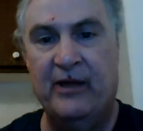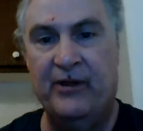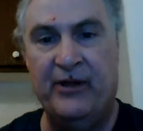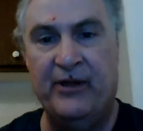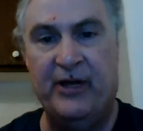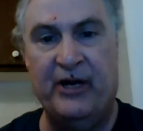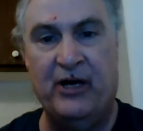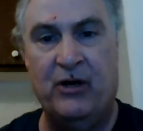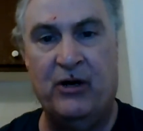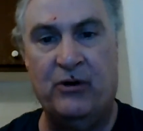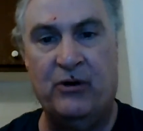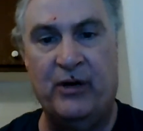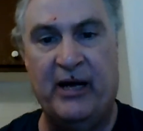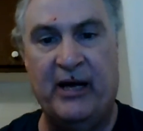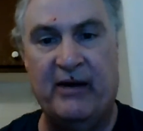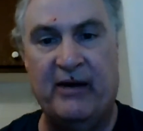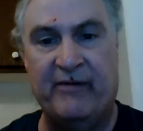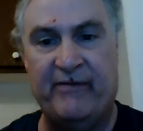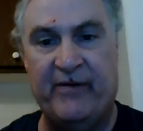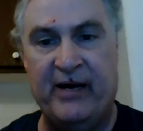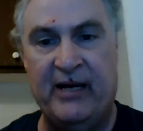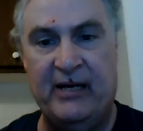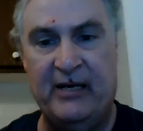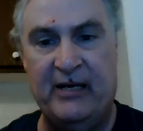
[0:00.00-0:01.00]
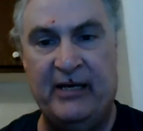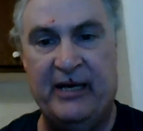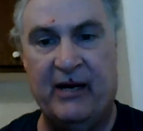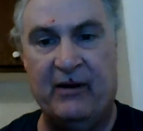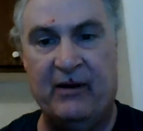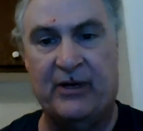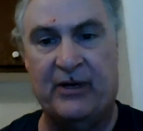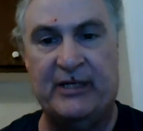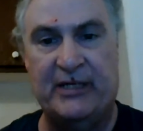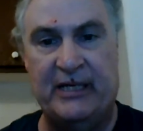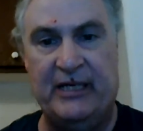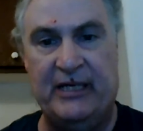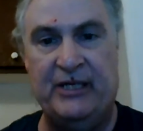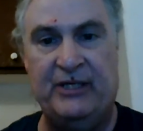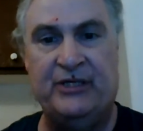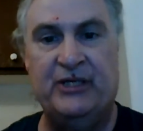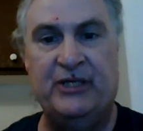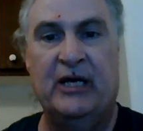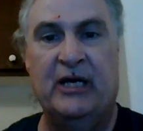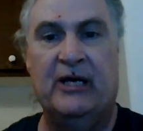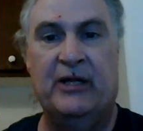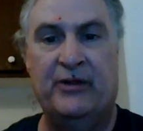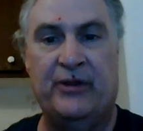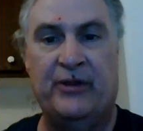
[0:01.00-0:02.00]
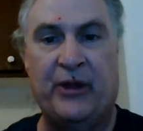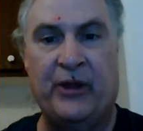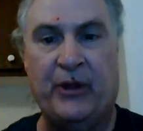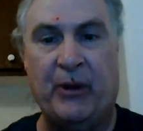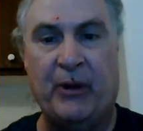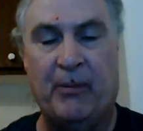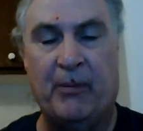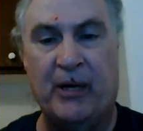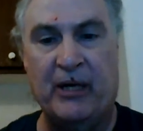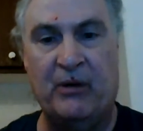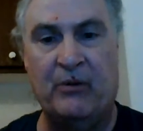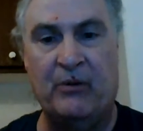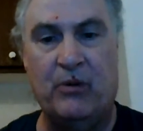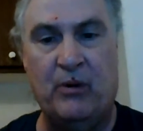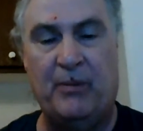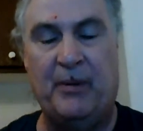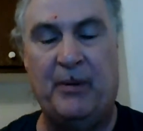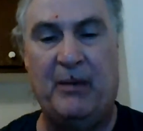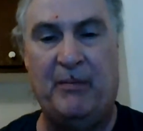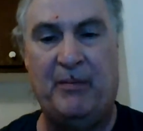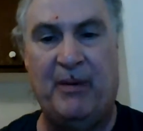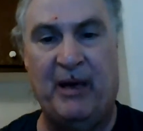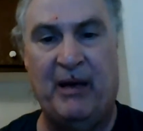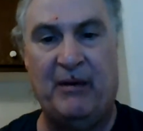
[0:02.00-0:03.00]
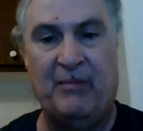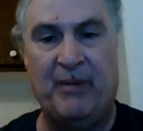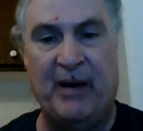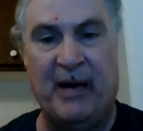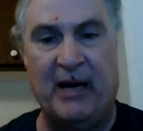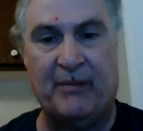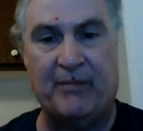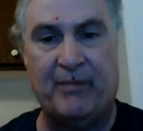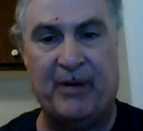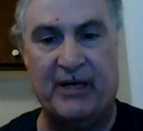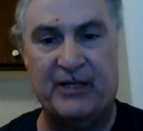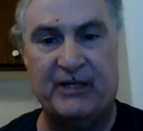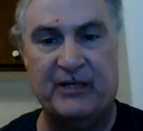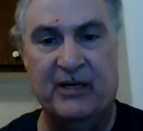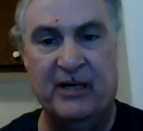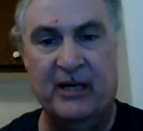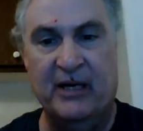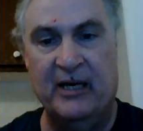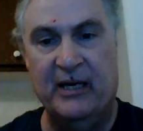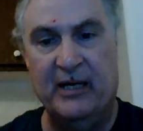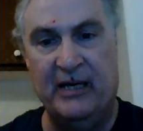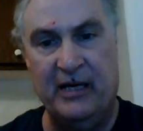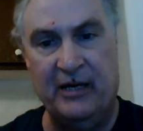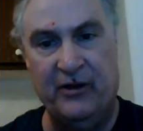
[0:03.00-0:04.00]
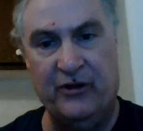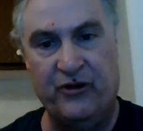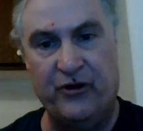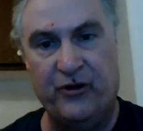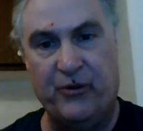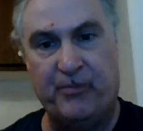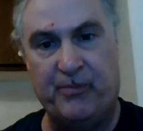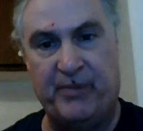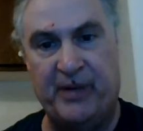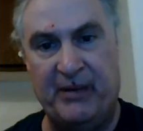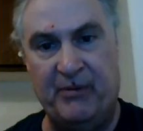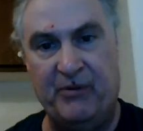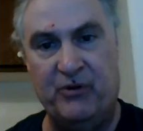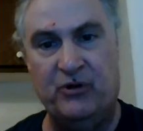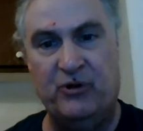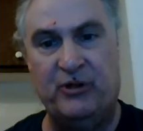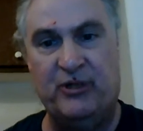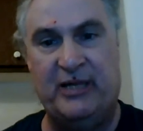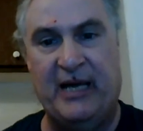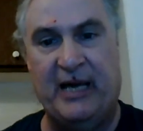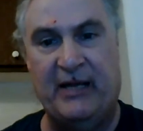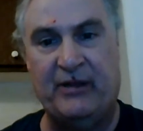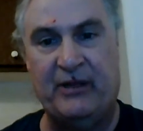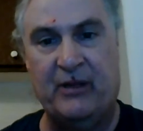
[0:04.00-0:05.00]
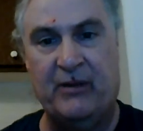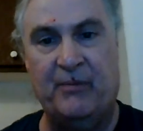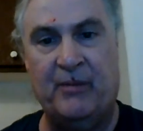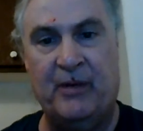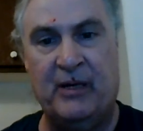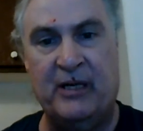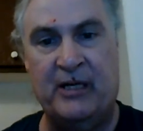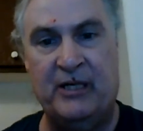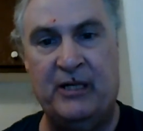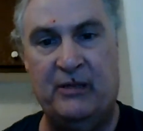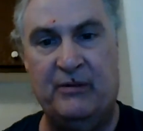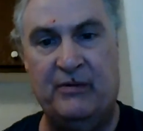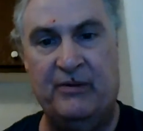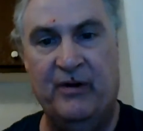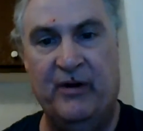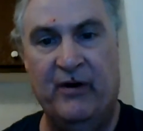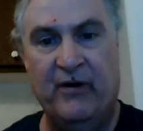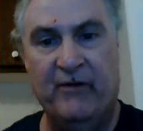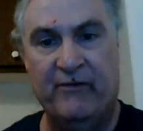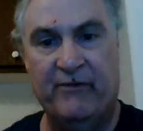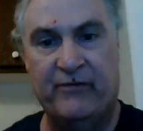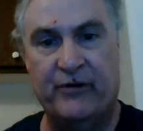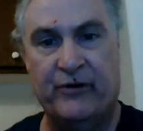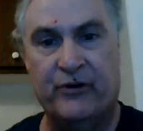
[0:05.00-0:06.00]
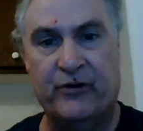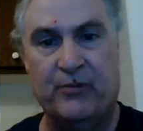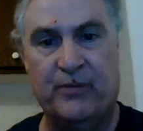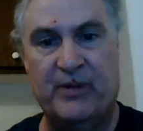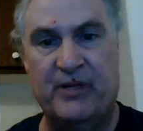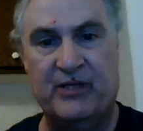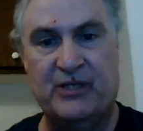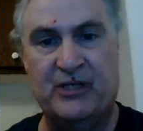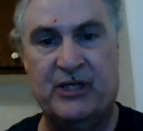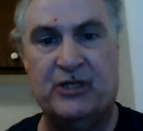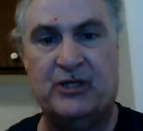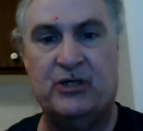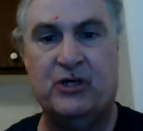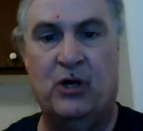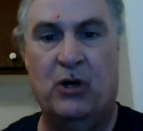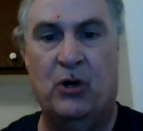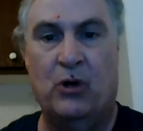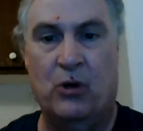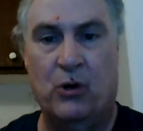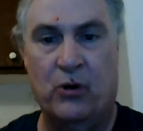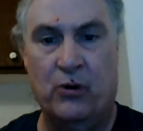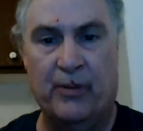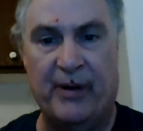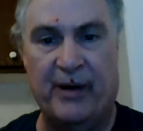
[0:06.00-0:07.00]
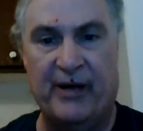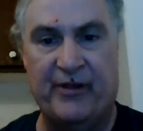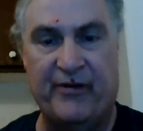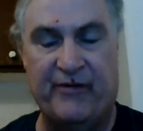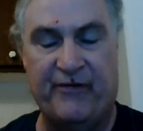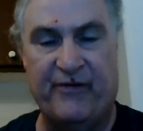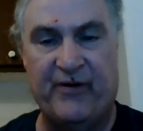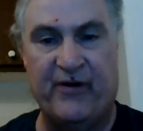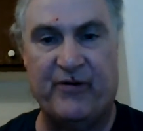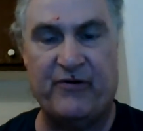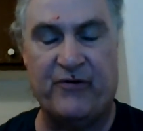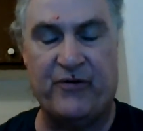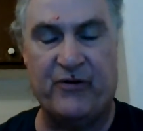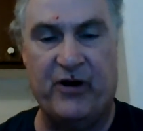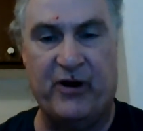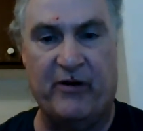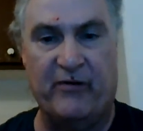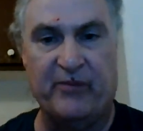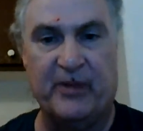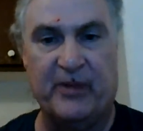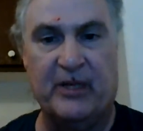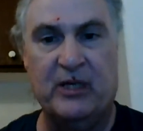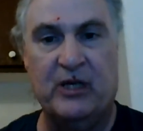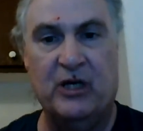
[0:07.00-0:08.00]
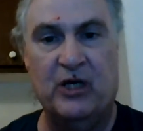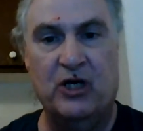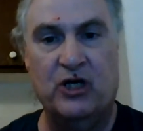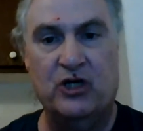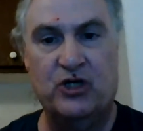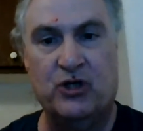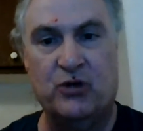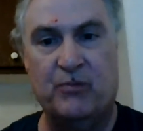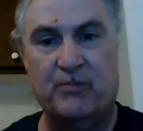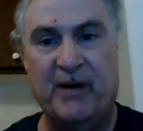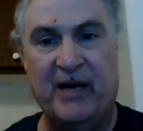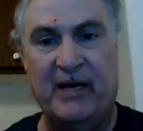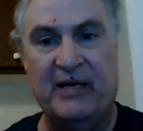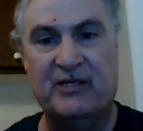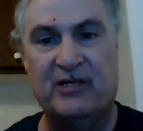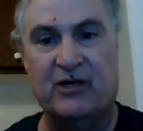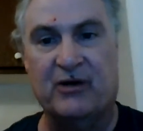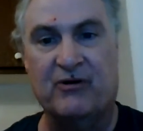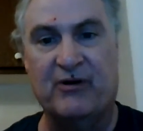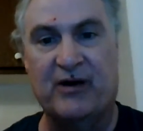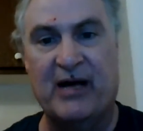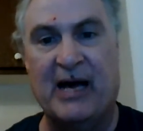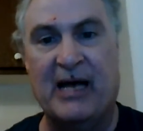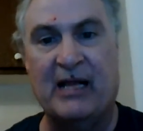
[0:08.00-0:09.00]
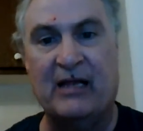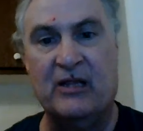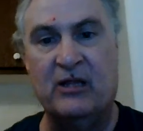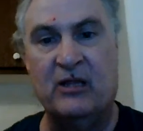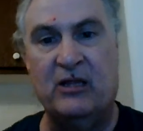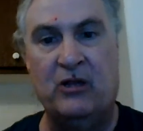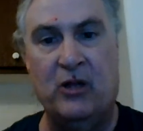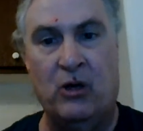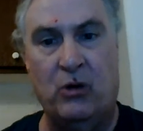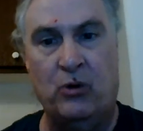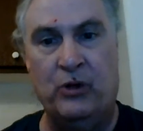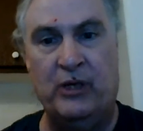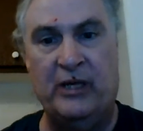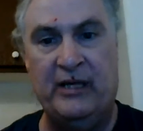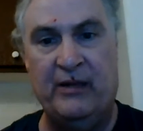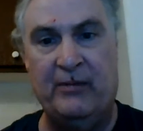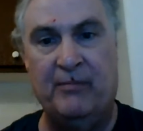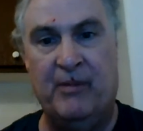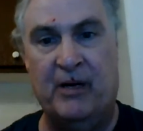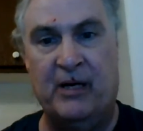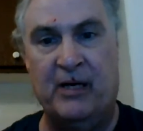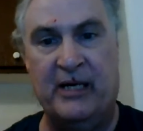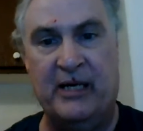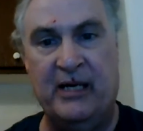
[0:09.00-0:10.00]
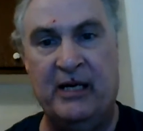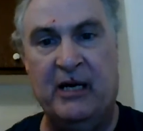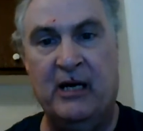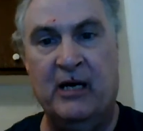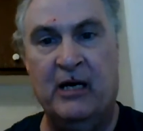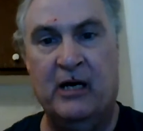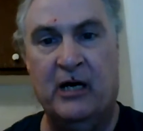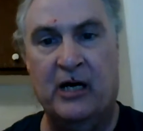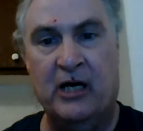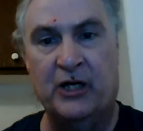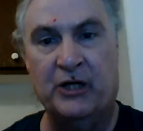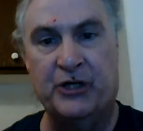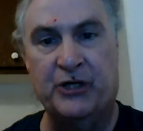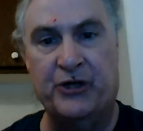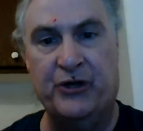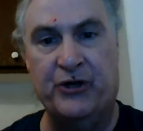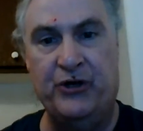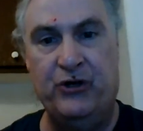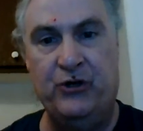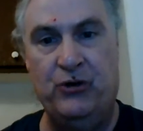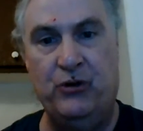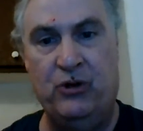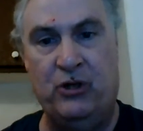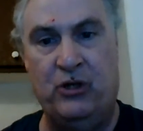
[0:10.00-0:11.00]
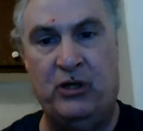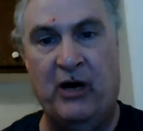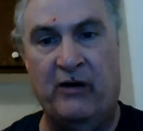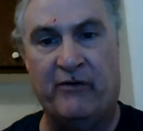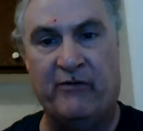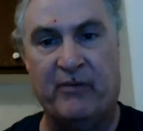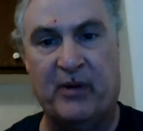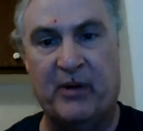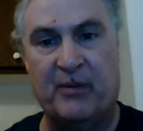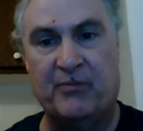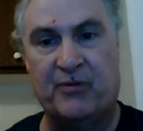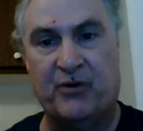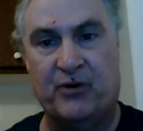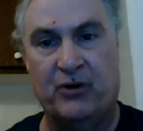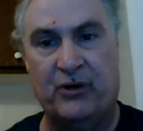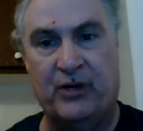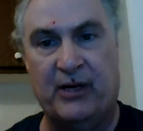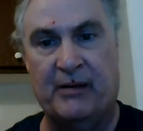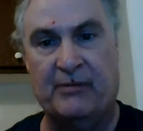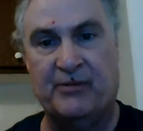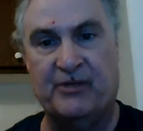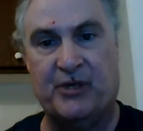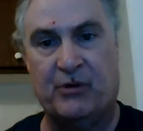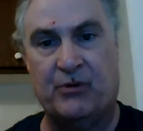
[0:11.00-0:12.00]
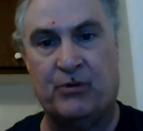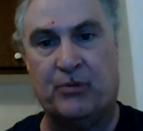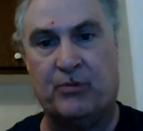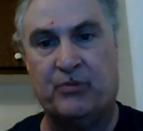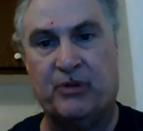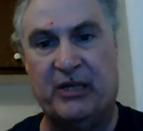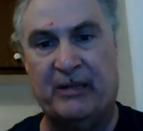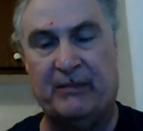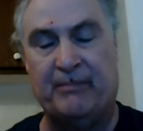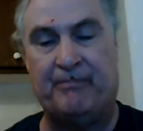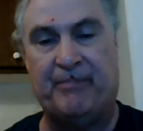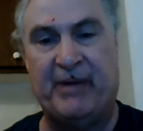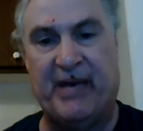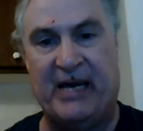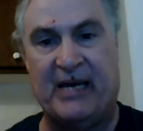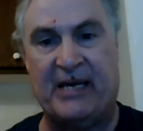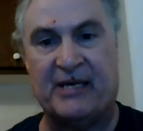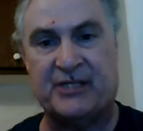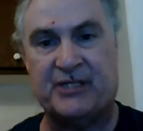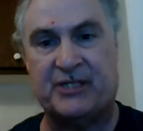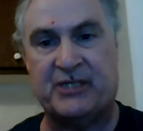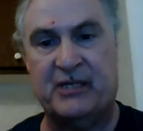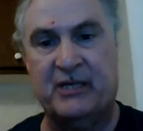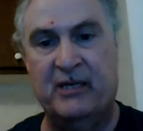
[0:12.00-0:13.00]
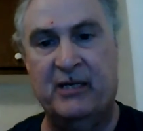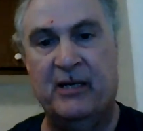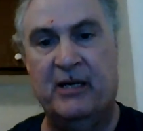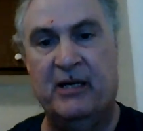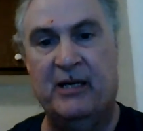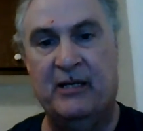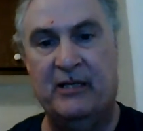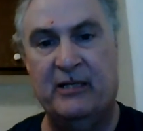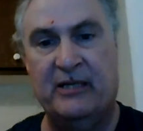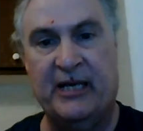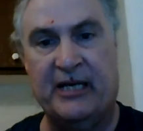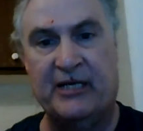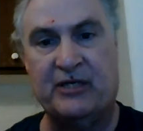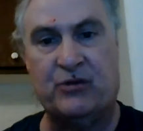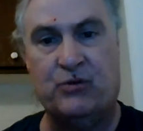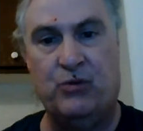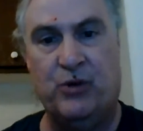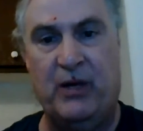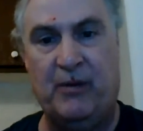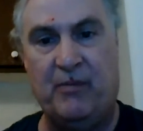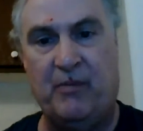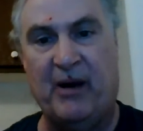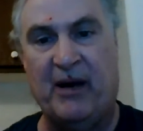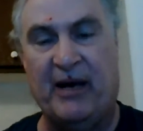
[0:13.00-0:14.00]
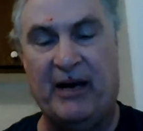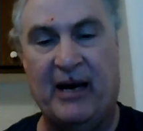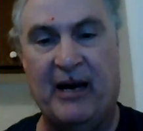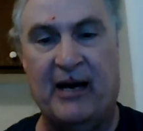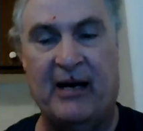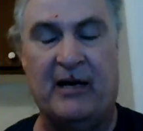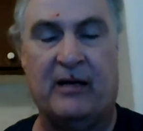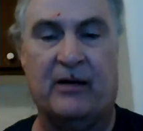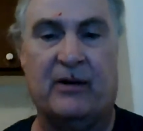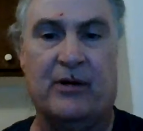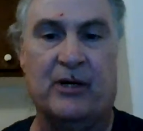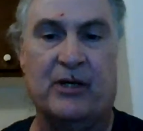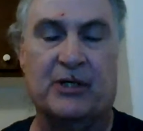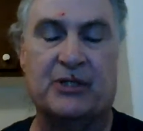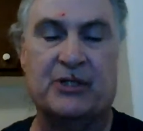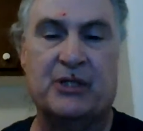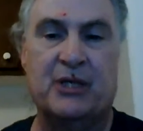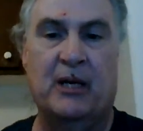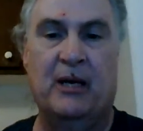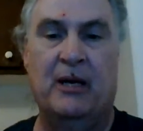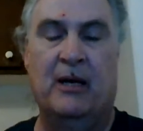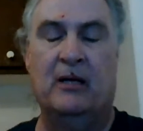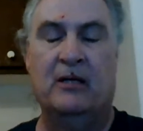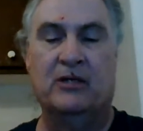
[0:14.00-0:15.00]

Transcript: They don't have any guarantees that the money will be paid back by either the people who get the money for their business or by the federal government. So banks are not loaning money under the new government programs that were passed last week by Congress.